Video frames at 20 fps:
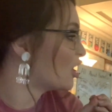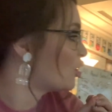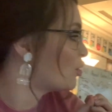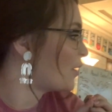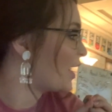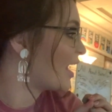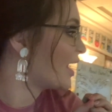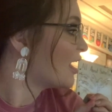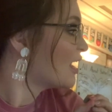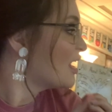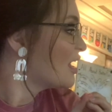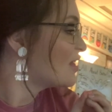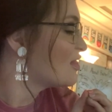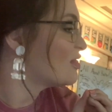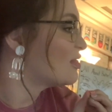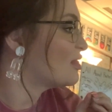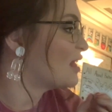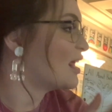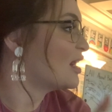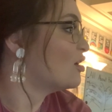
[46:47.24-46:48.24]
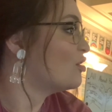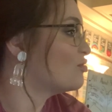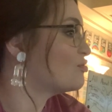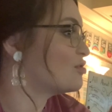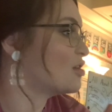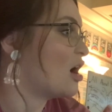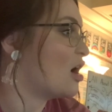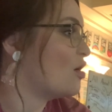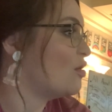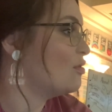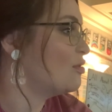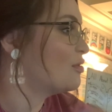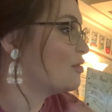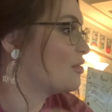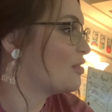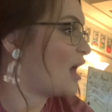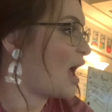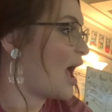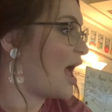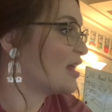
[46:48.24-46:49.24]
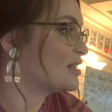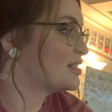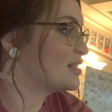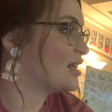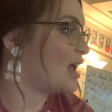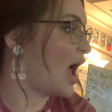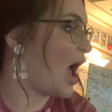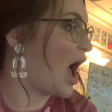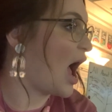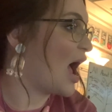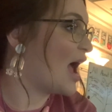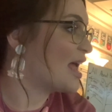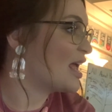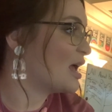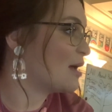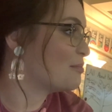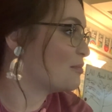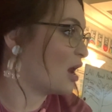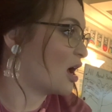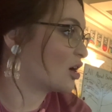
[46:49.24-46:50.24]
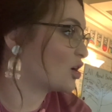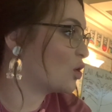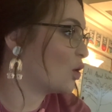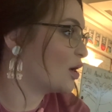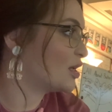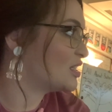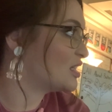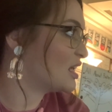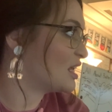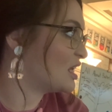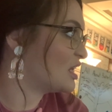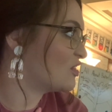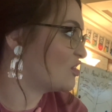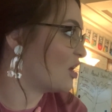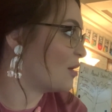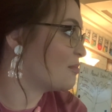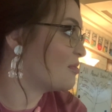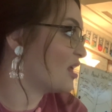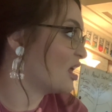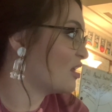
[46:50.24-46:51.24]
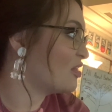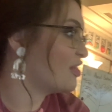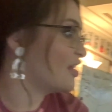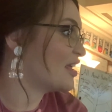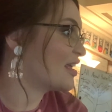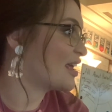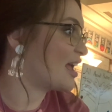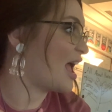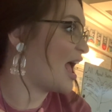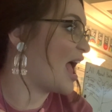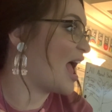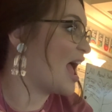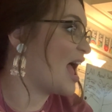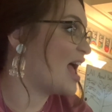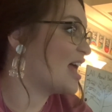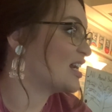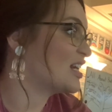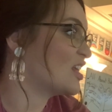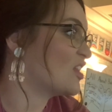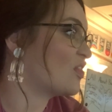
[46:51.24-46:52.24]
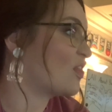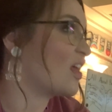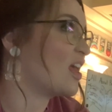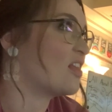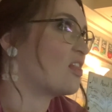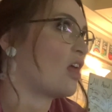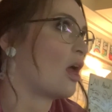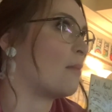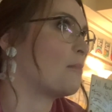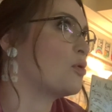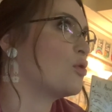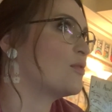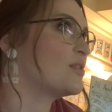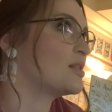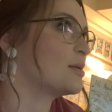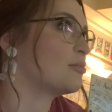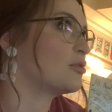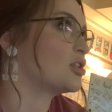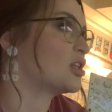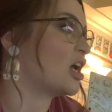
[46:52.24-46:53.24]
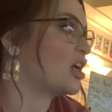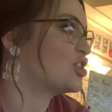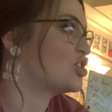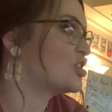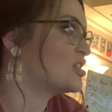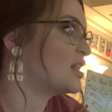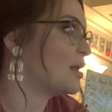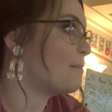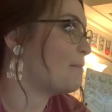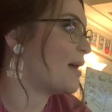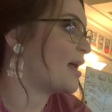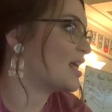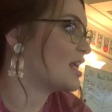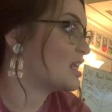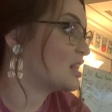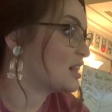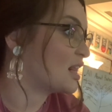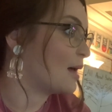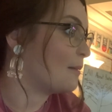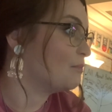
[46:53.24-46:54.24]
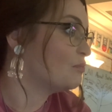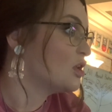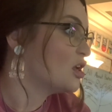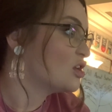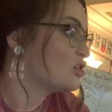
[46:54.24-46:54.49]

away. They don't know that I am not going to eat them. They think anything that moves them or touches them might eat them.